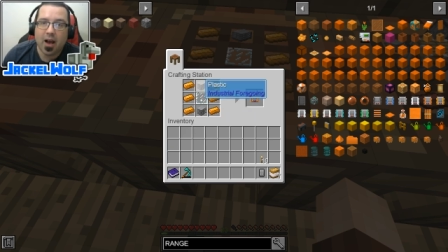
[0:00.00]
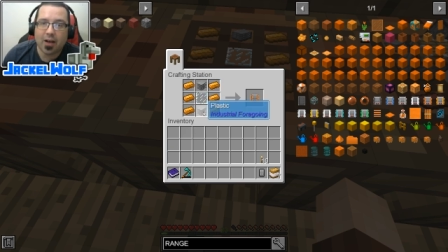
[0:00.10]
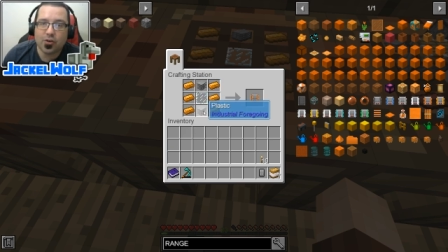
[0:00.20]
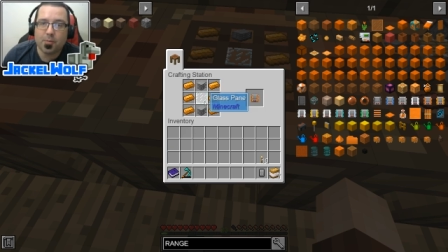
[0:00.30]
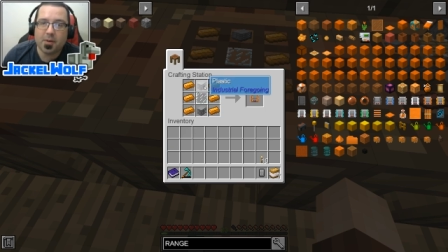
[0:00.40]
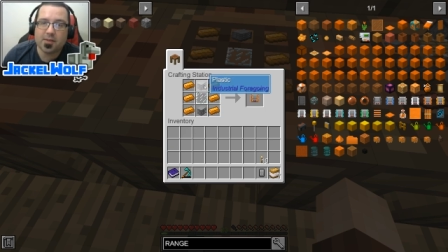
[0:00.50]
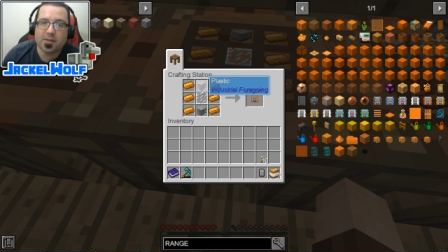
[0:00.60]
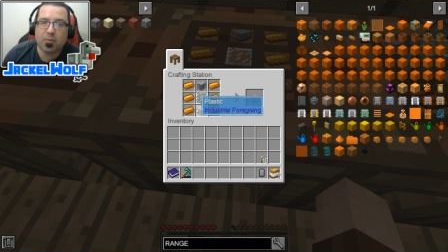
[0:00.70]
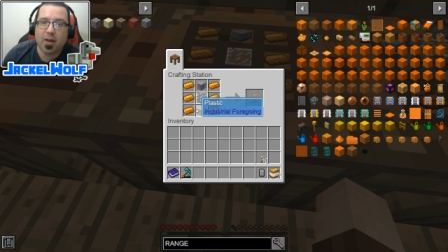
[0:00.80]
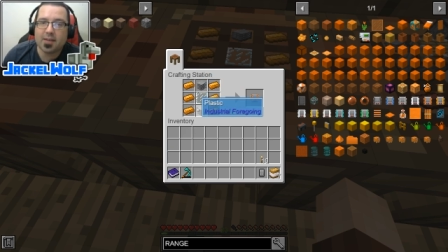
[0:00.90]
Uh, two pieces
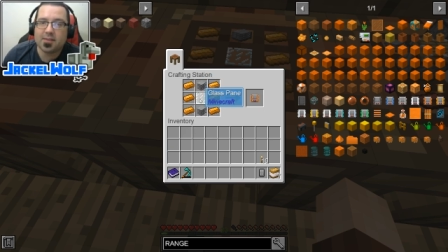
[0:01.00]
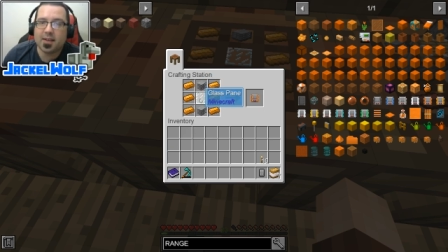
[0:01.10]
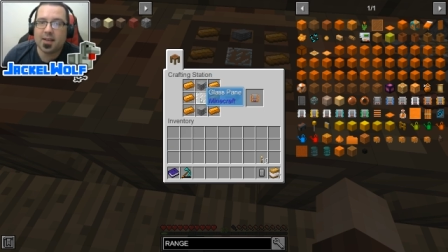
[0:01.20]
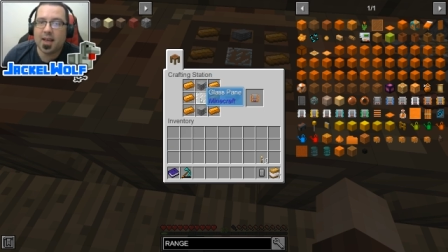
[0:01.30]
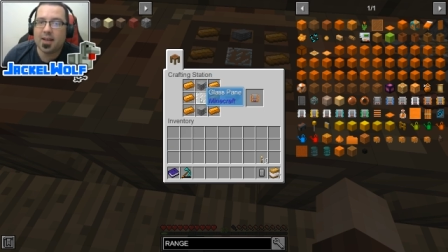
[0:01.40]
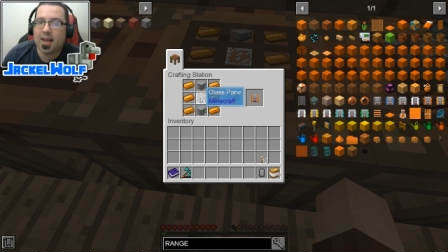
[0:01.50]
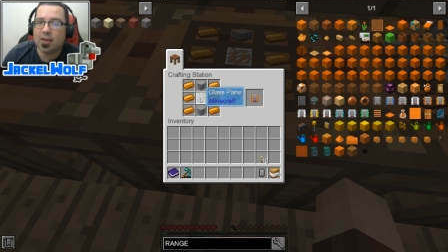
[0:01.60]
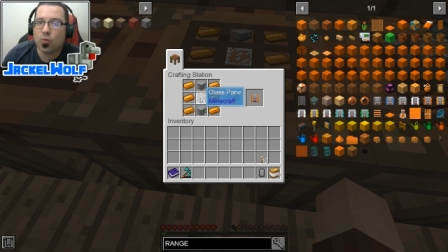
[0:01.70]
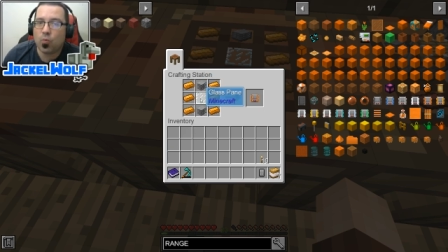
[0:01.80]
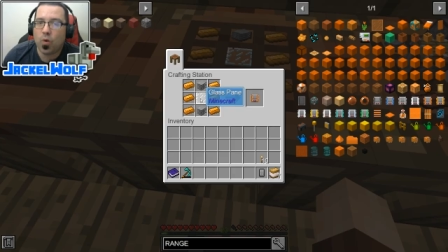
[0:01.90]
of plastic again,
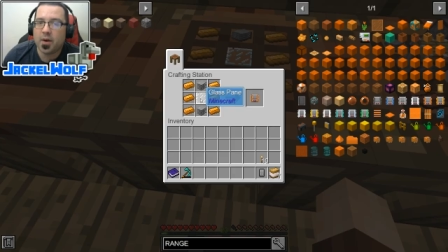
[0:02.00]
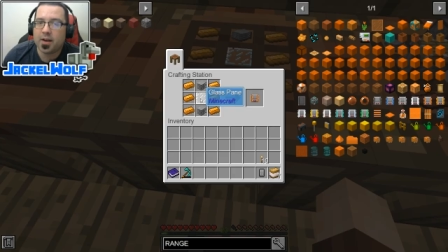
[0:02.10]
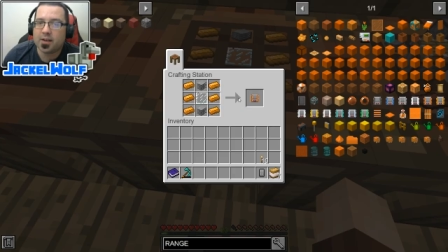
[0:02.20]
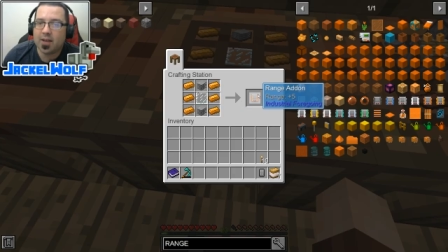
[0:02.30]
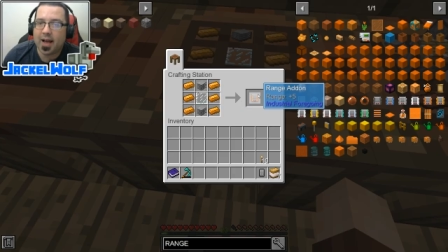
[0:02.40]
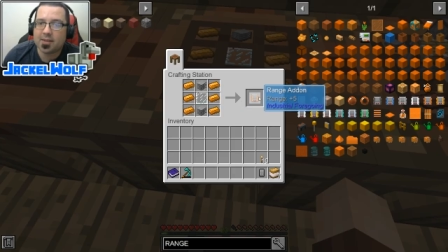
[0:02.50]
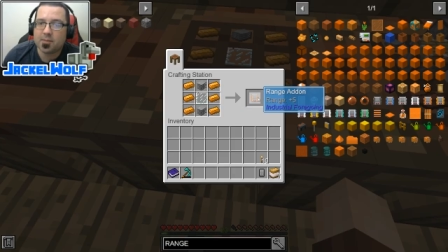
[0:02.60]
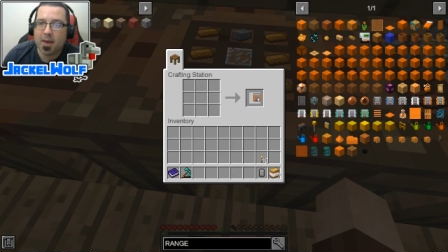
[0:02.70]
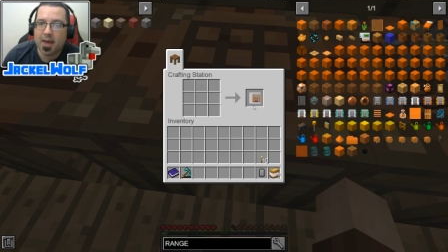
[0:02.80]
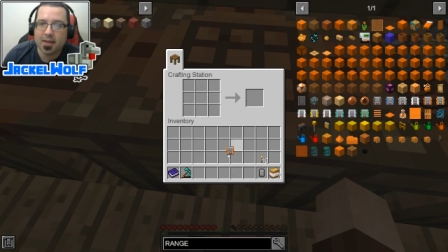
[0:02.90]
and one glass
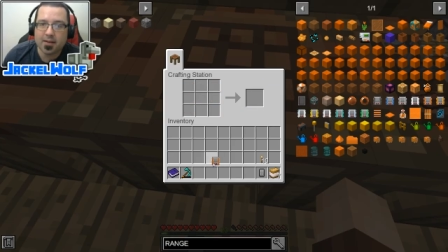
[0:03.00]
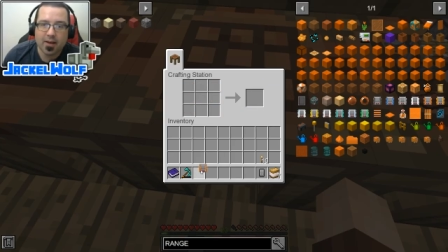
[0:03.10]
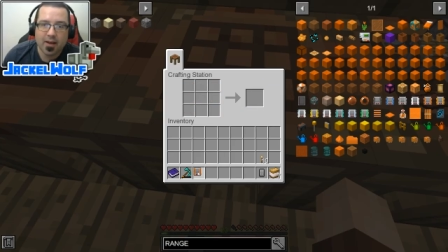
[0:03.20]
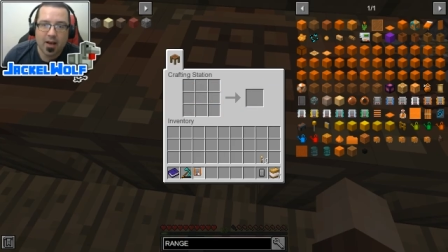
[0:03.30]
pane.